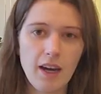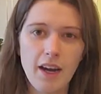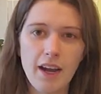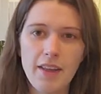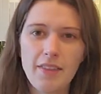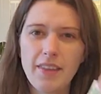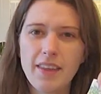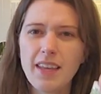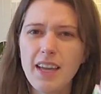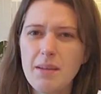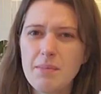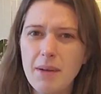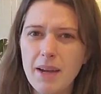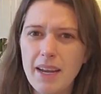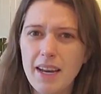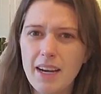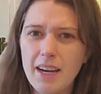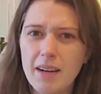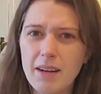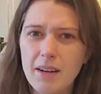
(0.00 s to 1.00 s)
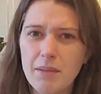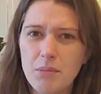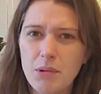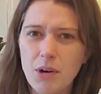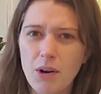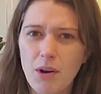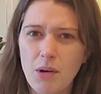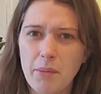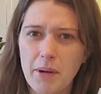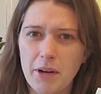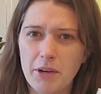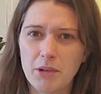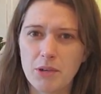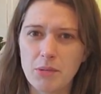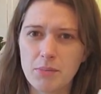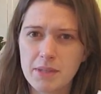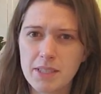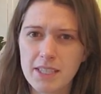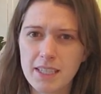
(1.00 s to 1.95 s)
I think I might put all my herbs